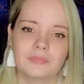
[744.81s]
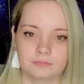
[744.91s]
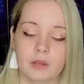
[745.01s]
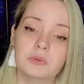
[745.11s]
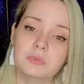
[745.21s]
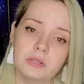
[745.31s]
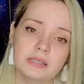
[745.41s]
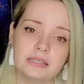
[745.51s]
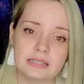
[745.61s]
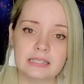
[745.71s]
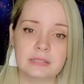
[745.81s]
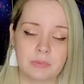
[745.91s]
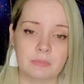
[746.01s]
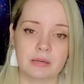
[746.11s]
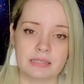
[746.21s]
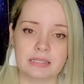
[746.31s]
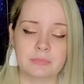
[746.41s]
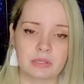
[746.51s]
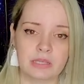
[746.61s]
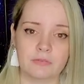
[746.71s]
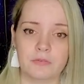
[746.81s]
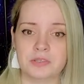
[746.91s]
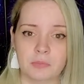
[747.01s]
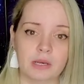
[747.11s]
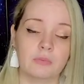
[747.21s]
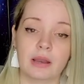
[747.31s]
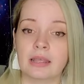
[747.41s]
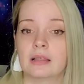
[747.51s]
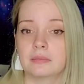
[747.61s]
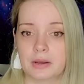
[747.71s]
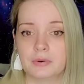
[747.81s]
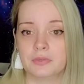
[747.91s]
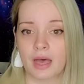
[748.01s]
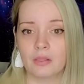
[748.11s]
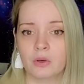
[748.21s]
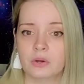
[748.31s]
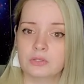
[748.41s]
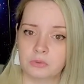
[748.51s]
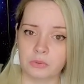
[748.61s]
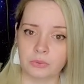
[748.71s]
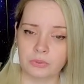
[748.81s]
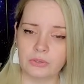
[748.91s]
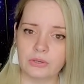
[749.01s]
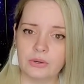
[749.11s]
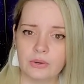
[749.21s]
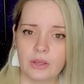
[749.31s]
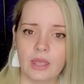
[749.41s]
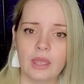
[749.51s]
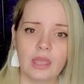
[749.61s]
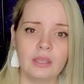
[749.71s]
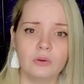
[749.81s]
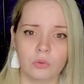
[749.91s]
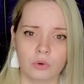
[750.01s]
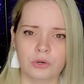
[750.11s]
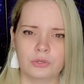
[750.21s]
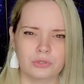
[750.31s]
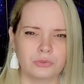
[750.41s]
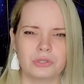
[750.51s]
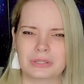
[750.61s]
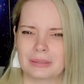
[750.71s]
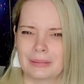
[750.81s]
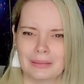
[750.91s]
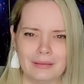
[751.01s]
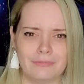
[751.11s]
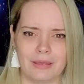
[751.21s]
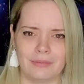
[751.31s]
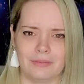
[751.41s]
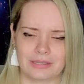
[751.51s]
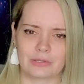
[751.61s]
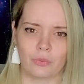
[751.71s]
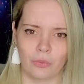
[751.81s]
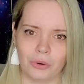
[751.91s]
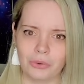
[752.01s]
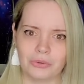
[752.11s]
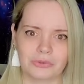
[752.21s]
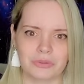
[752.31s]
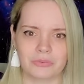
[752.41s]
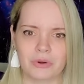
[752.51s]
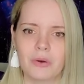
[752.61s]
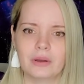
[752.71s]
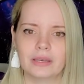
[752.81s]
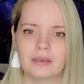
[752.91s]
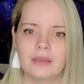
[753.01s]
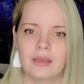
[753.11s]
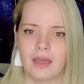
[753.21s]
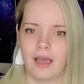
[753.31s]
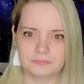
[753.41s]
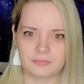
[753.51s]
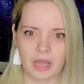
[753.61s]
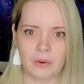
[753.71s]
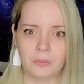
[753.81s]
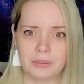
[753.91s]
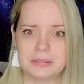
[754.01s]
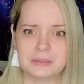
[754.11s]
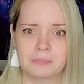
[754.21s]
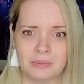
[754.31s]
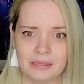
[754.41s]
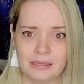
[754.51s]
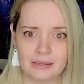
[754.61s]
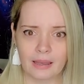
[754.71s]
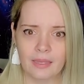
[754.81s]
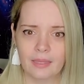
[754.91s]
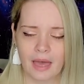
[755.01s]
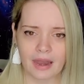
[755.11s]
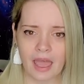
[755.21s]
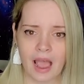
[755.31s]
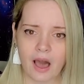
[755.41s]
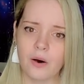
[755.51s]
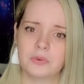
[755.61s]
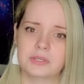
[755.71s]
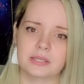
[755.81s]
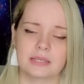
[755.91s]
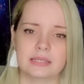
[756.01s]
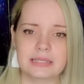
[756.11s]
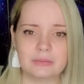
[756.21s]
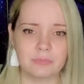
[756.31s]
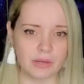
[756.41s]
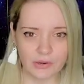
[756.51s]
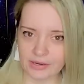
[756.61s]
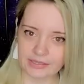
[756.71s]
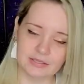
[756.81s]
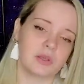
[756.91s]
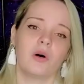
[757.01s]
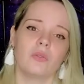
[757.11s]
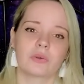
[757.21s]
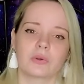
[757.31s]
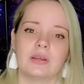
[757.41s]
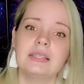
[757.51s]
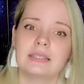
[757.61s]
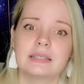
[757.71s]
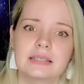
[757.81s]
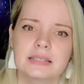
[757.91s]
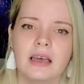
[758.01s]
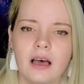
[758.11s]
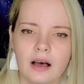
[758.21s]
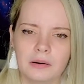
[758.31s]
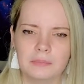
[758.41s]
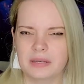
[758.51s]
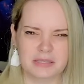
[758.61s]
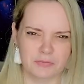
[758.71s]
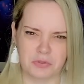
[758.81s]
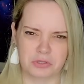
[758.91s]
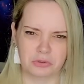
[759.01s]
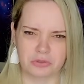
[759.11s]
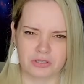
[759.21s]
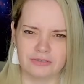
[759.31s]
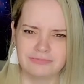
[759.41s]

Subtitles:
I was willing to suspend my disbelief of somebody writing a letter that long to a lawyer in order to just live in this world with Rowan. I wanted to be in that house and experience all the craziness, except for the children.